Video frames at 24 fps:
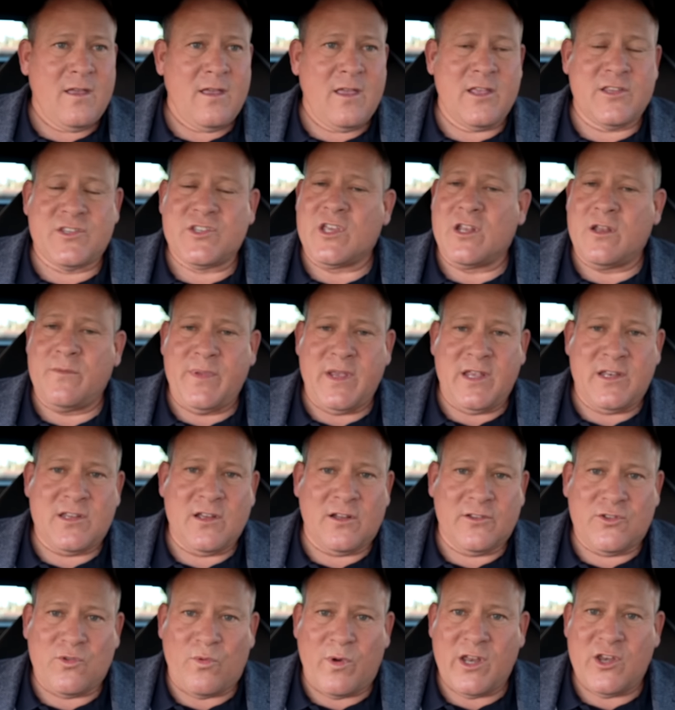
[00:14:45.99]
It's going to be
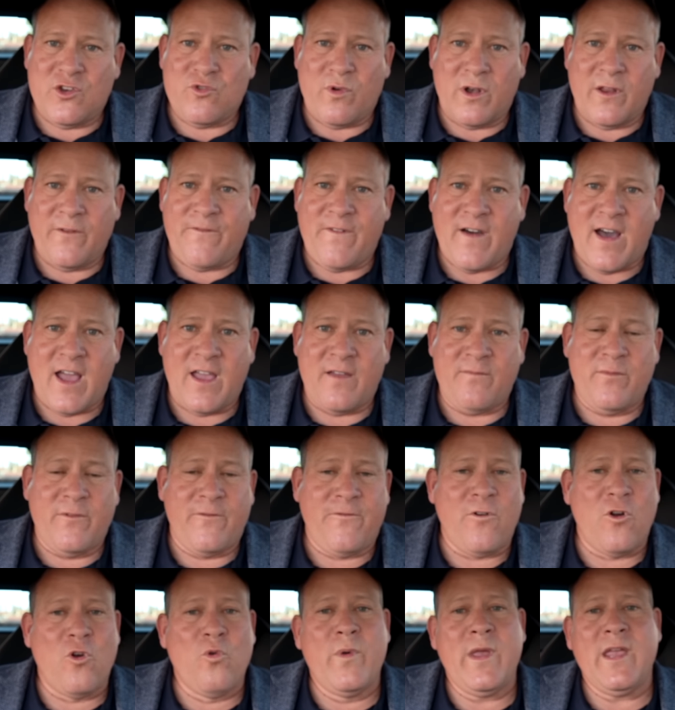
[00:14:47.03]
till 2025
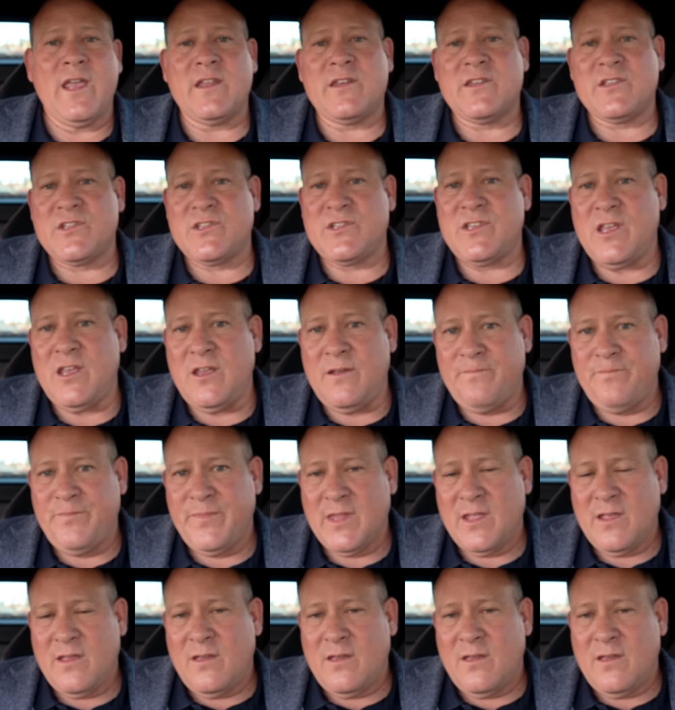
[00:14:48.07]
before we get to see